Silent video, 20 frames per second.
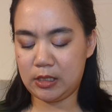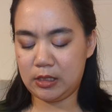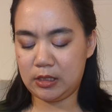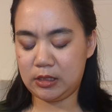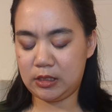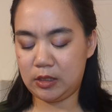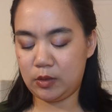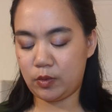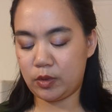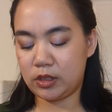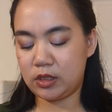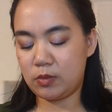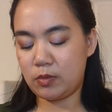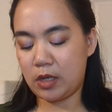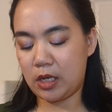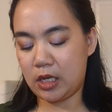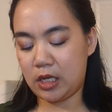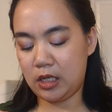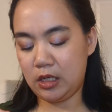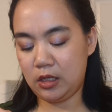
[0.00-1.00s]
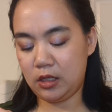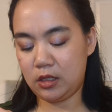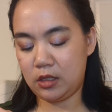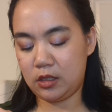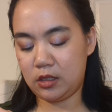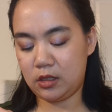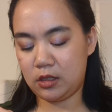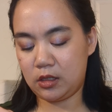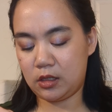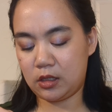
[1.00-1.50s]
see where it's made.
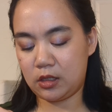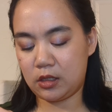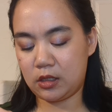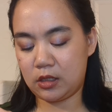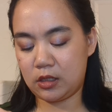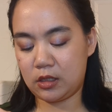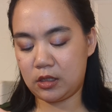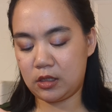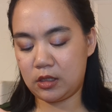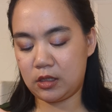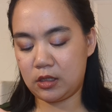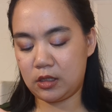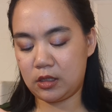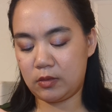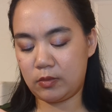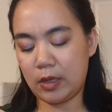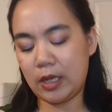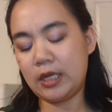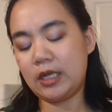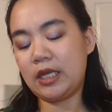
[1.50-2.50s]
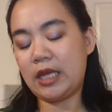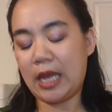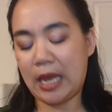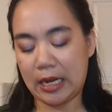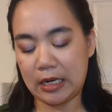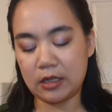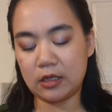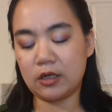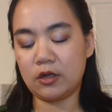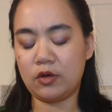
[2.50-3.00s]
Made in
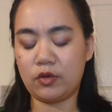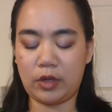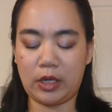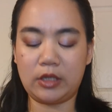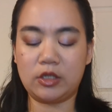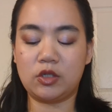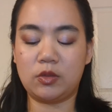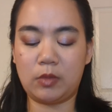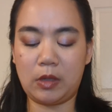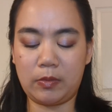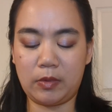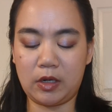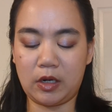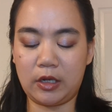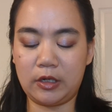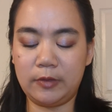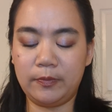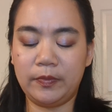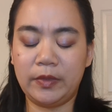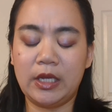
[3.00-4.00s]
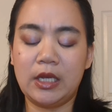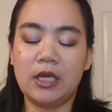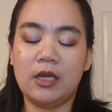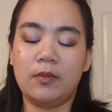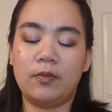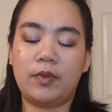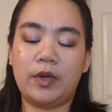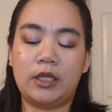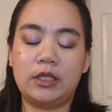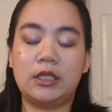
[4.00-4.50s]
Canada. Okay, so maybe not.
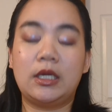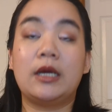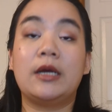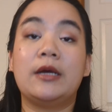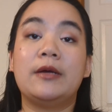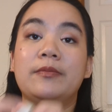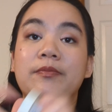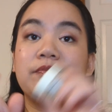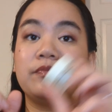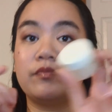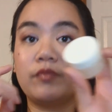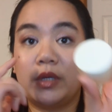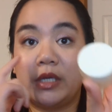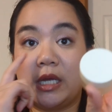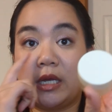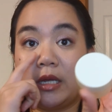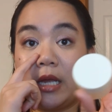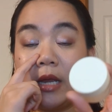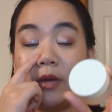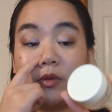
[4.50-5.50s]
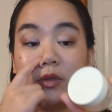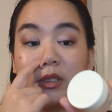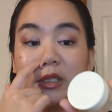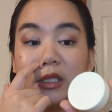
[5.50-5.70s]
But yeah, I